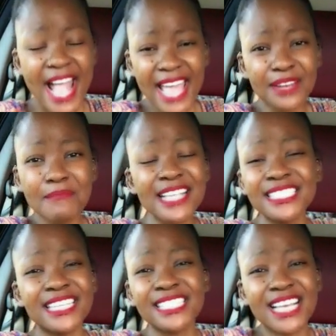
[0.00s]
in my
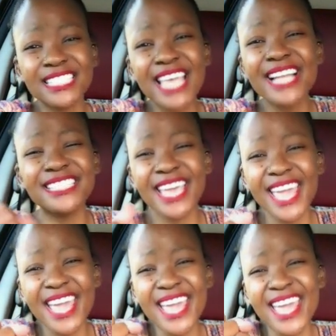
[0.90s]
sins cause they're
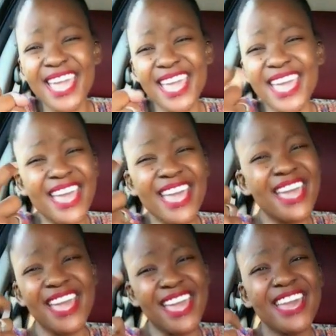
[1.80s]

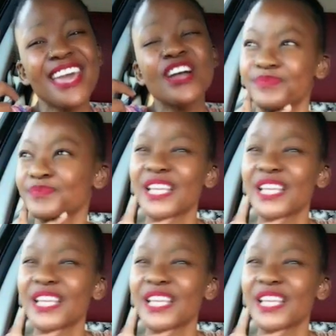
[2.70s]
dear